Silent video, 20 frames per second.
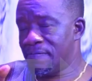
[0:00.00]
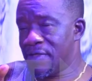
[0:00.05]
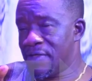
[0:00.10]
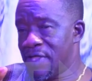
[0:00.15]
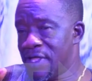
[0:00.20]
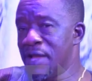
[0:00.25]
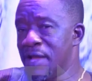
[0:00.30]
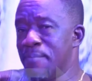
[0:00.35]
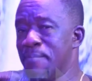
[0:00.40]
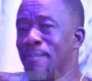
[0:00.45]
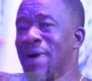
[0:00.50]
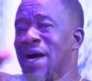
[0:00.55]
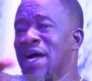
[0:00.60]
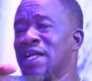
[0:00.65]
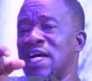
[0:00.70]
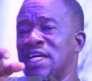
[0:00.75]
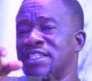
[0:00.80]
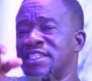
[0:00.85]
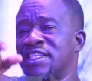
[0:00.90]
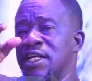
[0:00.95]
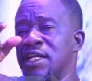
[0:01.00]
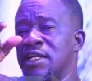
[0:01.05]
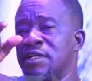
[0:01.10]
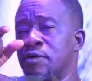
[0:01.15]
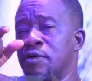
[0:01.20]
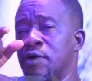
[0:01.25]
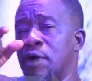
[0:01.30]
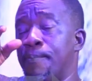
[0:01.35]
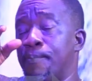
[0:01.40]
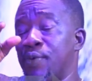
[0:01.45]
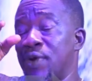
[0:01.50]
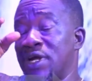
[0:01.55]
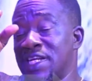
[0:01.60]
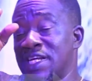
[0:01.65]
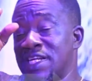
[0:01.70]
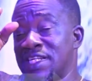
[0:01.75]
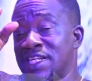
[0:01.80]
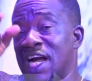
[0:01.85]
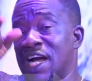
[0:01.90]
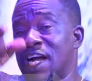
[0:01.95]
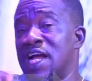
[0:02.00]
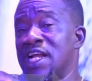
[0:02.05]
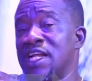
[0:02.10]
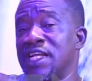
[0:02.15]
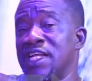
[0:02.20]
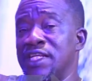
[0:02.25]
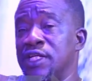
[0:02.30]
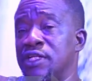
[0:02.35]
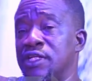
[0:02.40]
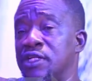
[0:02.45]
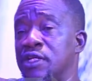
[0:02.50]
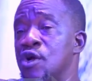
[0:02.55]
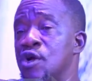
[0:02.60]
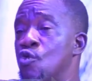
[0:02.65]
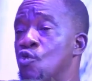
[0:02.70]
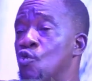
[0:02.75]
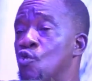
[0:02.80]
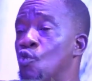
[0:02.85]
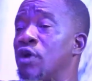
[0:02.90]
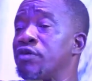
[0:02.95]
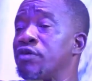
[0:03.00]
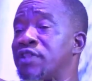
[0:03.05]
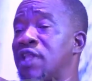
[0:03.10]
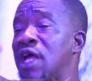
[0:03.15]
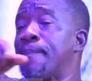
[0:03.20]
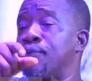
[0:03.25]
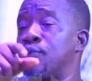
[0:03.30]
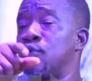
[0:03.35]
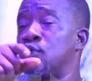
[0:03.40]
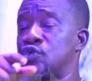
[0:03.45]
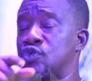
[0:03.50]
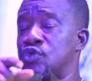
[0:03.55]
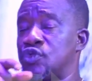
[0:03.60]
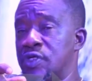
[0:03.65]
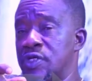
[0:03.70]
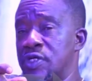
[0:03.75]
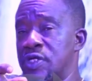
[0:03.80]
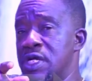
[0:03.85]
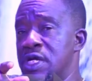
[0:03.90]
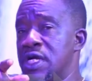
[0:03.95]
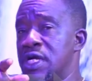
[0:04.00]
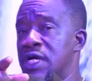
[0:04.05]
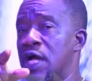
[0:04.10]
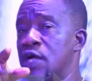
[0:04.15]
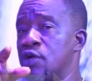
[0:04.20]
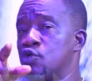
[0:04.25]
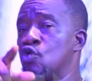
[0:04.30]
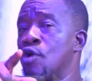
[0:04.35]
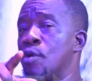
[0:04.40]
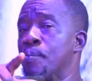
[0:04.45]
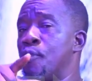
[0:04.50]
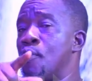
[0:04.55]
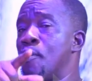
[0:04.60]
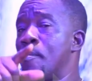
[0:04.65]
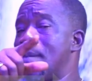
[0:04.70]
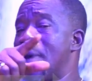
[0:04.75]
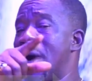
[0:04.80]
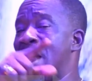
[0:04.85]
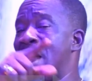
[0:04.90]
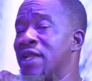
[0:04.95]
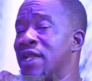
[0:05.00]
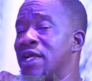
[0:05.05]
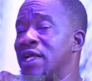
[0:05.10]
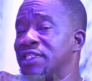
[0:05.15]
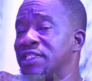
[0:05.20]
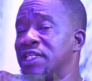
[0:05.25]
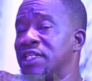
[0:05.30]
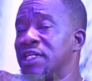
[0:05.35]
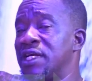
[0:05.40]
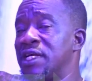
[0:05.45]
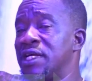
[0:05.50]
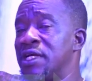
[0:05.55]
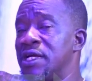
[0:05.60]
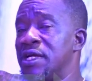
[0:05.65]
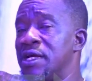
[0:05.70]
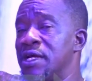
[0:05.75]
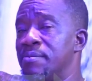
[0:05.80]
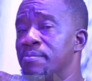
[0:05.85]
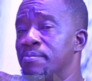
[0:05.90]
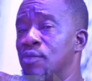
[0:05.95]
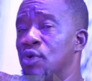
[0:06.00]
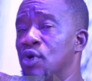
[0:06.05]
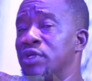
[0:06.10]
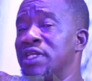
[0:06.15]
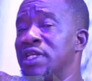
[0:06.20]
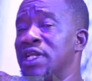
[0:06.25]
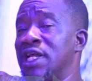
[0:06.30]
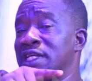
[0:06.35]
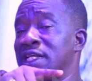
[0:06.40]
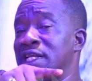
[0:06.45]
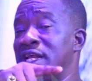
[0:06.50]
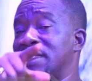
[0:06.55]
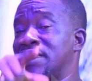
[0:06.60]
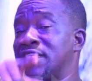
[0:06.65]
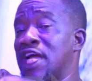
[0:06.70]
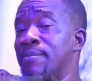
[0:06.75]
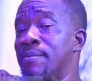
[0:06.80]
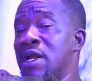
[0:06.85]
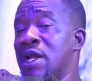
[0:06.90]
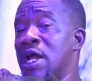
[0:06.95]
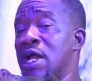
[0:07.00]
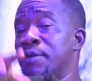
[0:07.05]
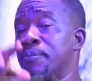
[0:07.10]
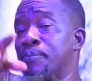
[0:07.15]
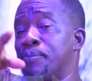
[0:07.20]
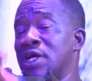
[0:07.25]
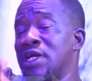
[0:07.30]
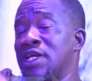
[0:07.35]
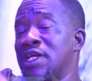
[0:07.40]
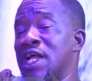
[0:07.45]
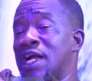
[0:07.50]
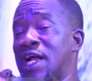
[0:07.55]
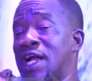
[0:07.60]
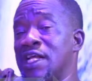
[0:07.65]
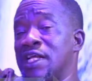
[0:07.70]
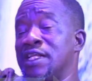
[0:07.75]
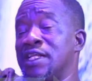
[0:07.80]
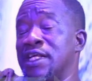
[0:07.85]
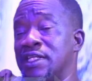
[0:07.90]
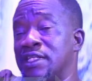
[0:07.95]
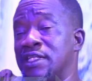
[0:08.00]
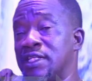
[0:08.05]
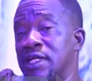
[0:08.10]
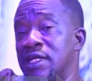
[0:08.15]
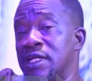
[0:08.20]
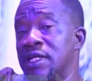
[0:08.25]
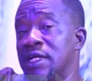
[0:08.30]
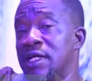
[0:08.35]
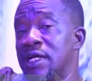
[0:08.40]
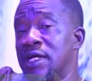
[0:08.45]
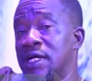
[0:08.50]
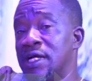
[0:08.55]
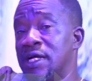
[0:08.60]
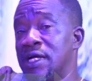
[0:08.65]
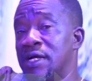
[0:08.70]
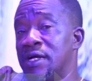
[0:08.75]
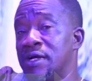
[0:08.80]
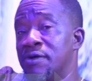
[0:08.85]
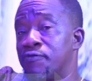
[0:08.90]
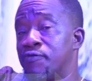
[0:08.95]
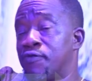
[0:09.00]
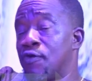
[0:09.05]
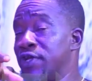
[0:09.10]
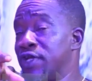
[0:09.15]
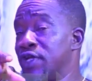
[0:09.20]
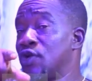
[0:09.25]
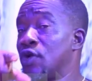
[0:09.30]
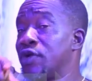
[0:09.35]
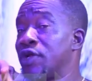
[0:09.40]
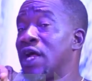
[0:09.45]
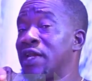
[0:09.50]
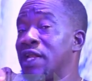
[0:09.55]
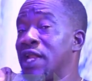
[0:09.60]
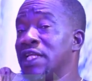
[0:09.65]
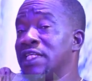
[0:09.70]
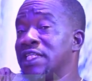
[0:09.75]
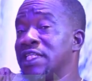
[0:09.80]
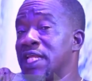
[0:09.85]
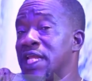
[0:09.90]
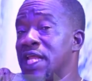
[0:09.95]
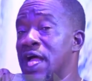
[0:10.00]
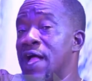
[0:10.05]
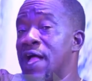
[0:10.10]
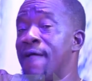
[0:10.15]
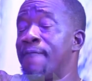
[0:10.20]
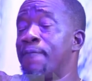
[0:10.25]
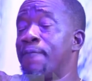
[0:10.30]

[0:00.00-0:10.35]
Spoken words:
emerges as senatorial presidential candidate, what happens? Can you manage both the national chairman and the presidential candidate from the northern Nigeria?